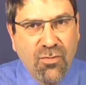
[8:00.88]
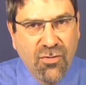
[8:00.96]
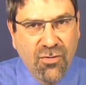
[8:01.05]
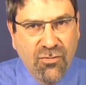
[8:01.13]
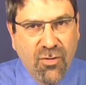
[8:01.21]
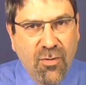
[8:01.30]

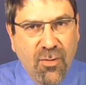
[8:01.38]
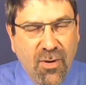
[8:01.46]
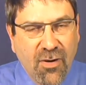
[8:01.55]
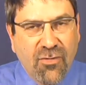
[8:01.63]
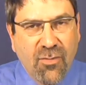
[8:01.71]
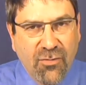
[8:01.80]
distribute
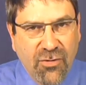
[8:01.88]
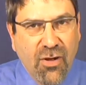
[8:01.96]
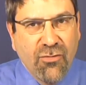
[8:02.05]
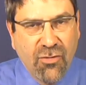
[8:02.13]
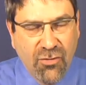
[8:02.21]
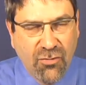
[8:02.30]
amongst
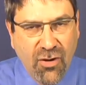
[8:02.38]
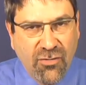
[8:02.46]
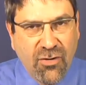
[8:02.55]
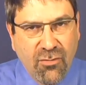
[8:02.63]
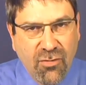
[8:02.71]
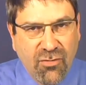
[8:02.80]
themselves, or the
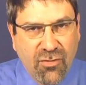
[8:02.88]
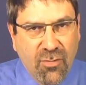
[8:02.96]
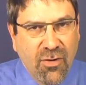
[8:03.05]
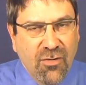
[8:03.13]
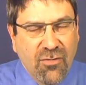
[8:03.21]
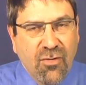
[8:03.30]
trustee would
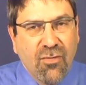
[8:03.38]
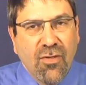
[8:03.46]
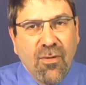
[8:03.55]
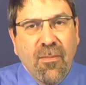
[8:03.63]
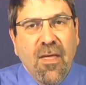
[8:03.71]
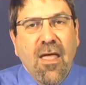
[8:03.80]
distribute it to
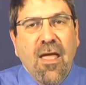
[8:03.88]
them.